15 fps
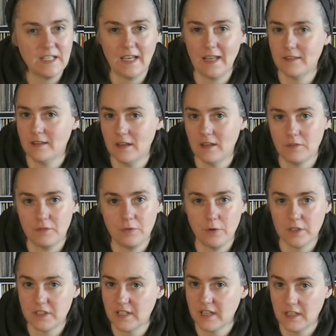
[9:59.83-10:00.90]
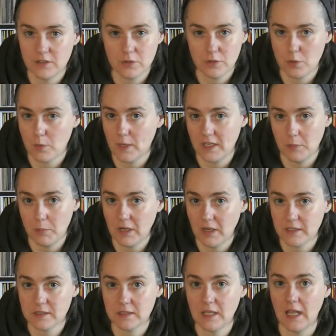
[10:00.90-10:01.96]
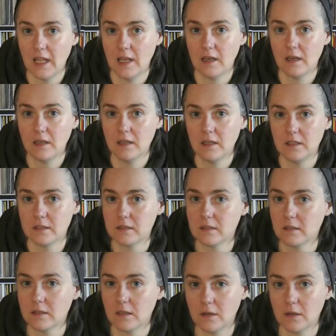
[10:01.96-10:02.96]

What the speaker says: get that for 10 to 20 bucks, and it's a